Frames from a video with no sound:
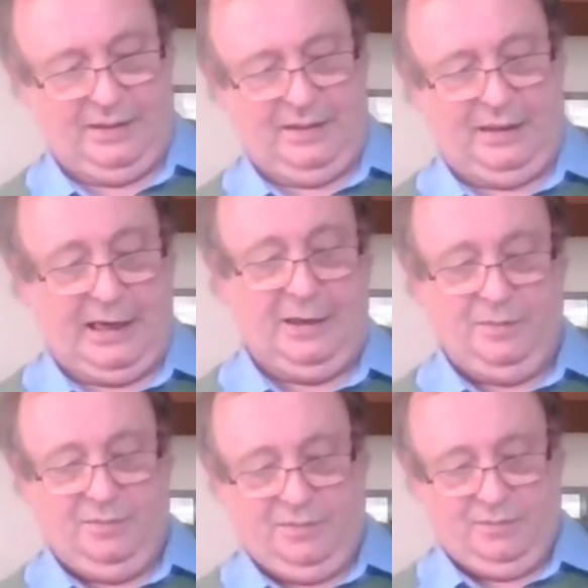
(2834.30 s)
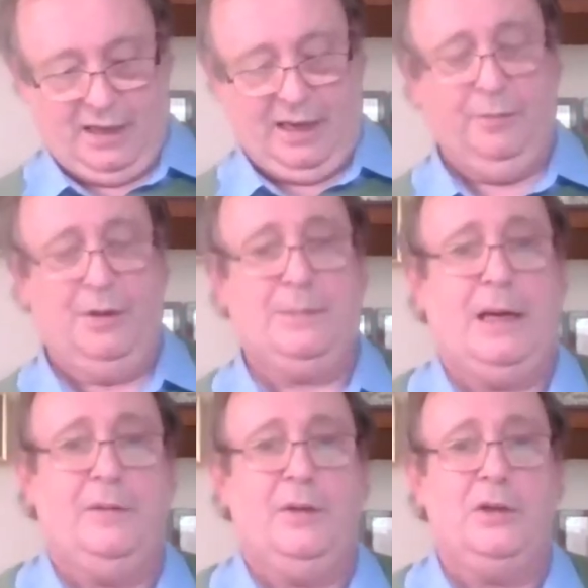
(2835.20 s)
Again, they
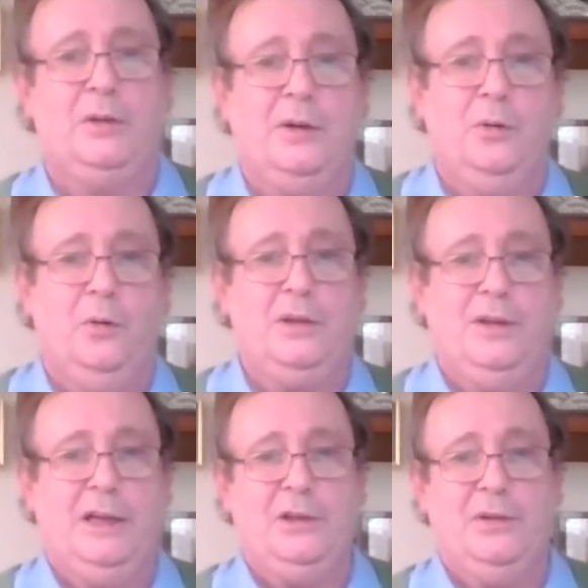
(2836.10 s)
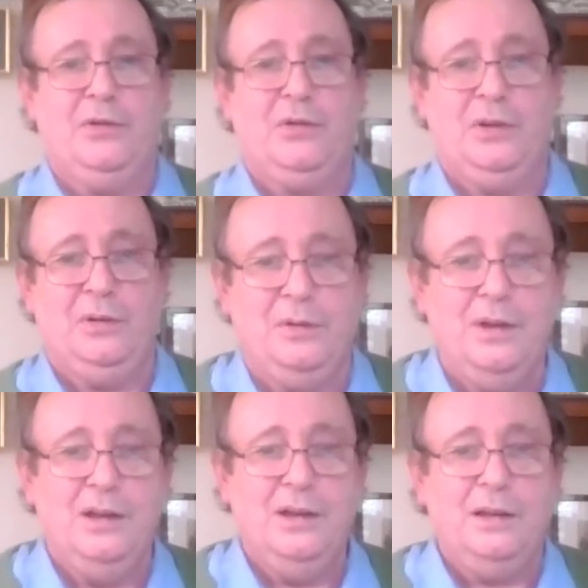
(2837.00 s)
respectively took their oaths of allegiance to
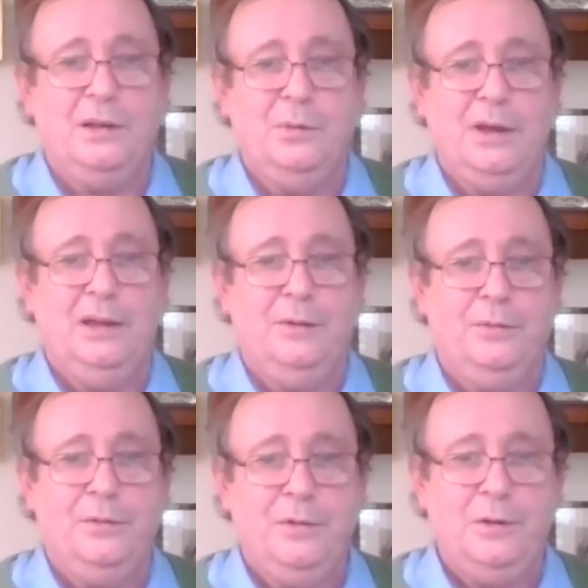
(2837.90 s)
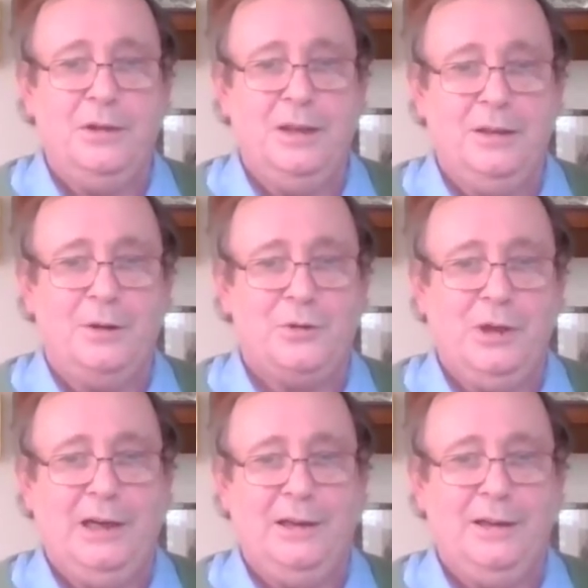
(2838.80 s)
the Queen of
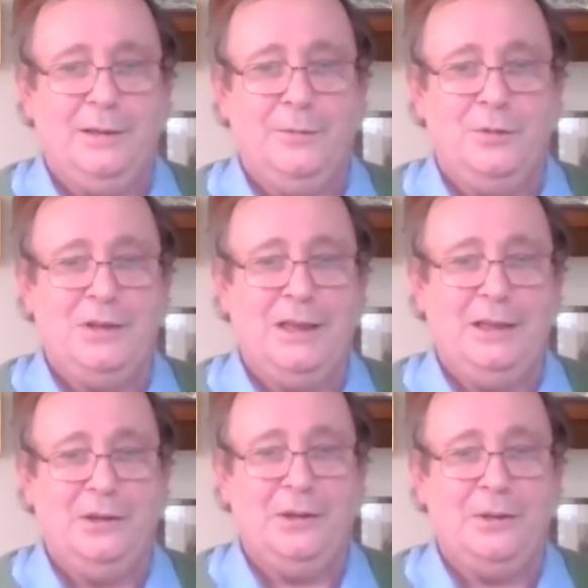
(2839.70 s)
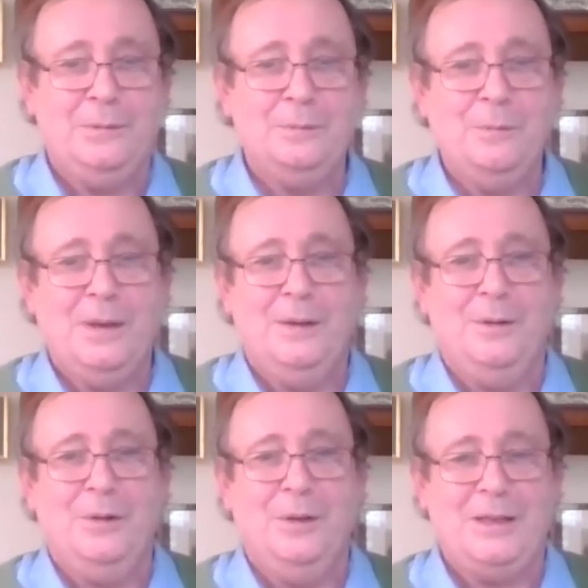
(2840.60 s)
Australia and of New Zealand.
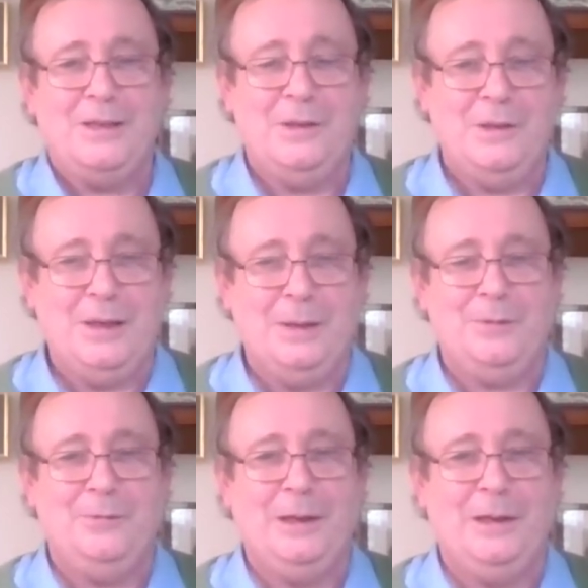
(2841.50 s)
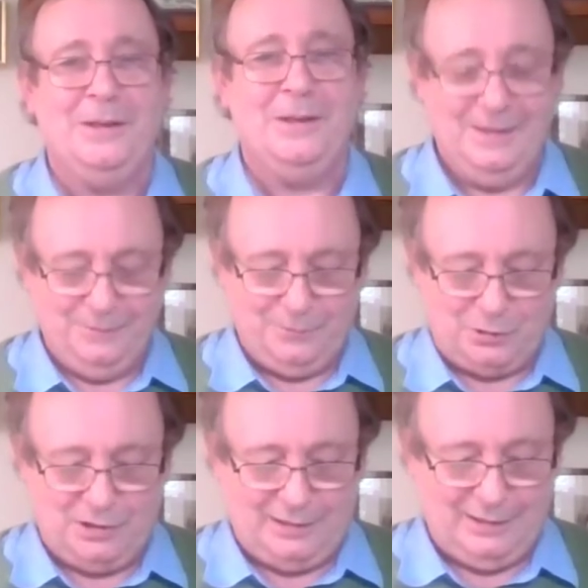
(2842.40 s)
This didn't seem to figure,
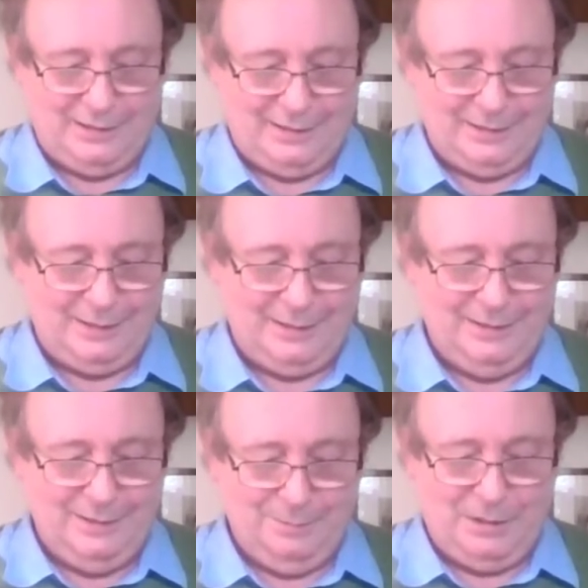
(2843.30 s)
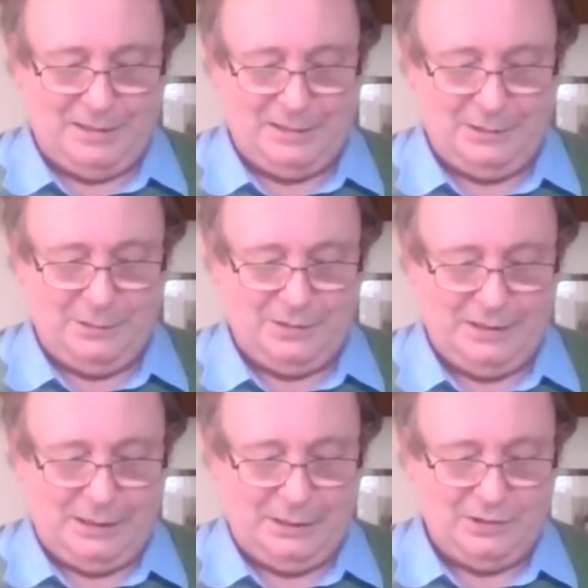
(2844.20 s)
fortunately, in the peace
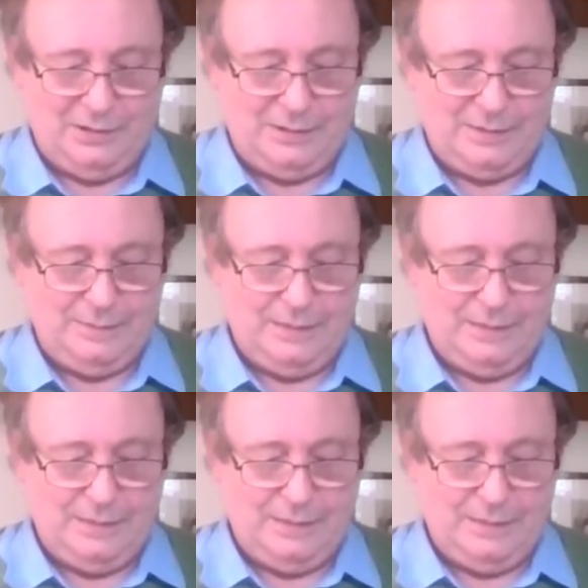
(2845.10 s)
negotiations.